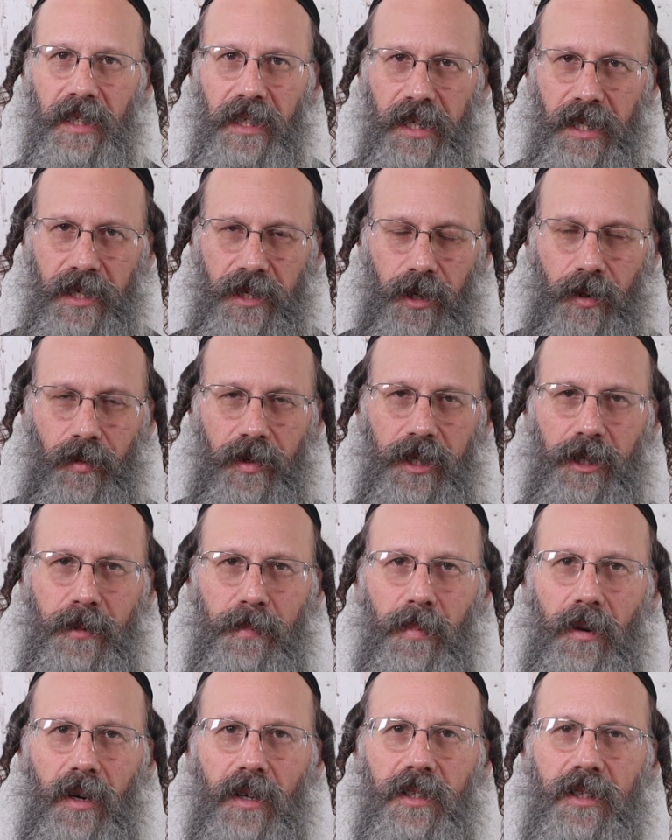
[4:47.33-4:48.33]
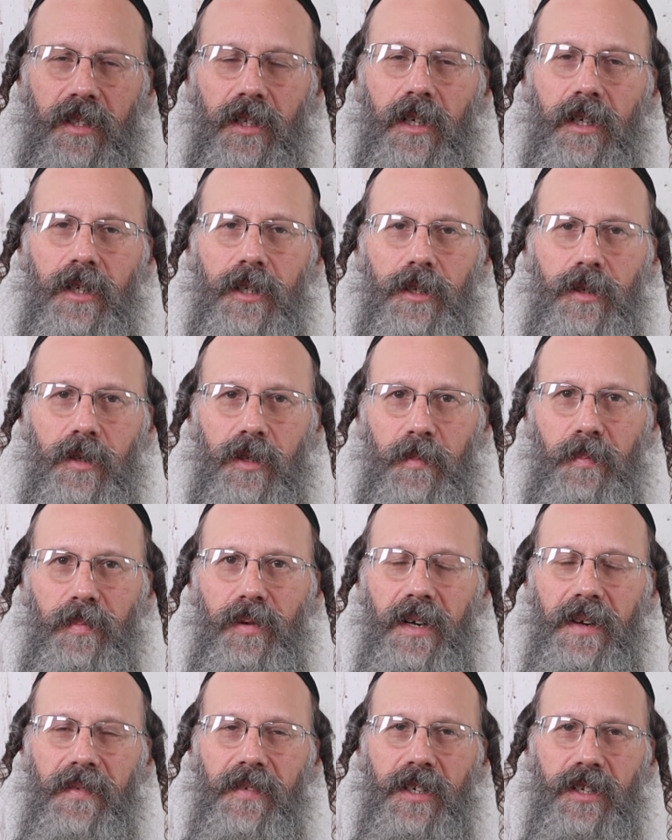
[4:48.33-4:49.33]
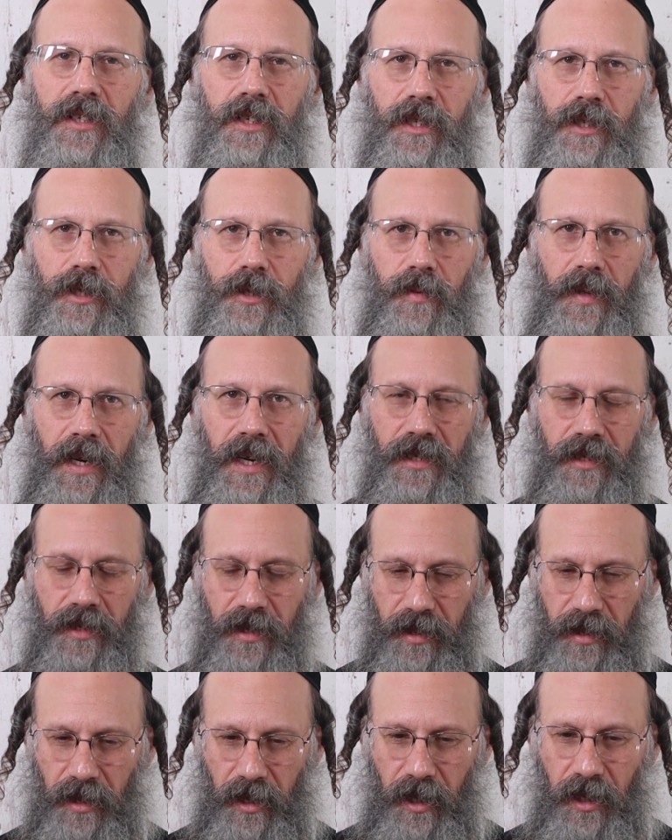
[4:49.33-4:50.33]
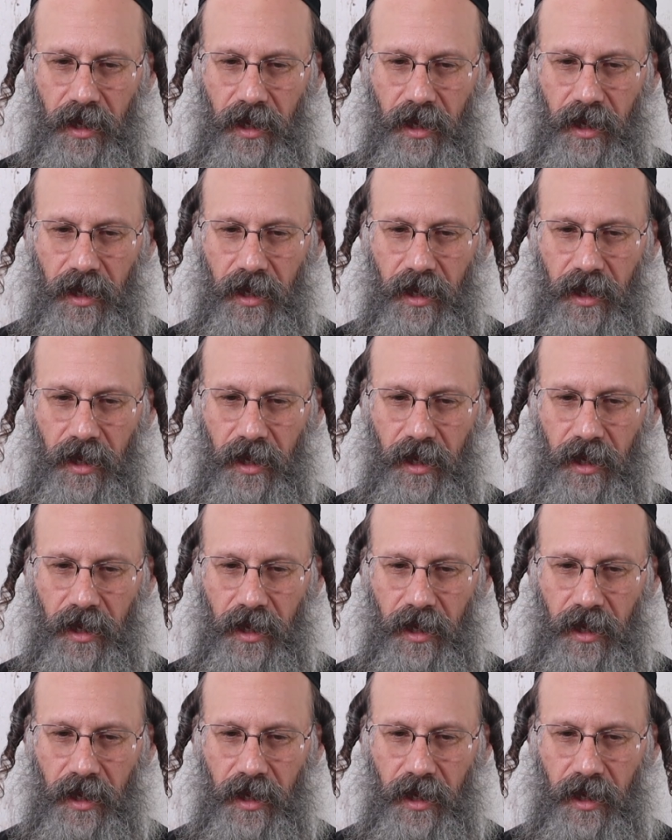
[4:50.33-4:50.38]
is a response to a previous situation.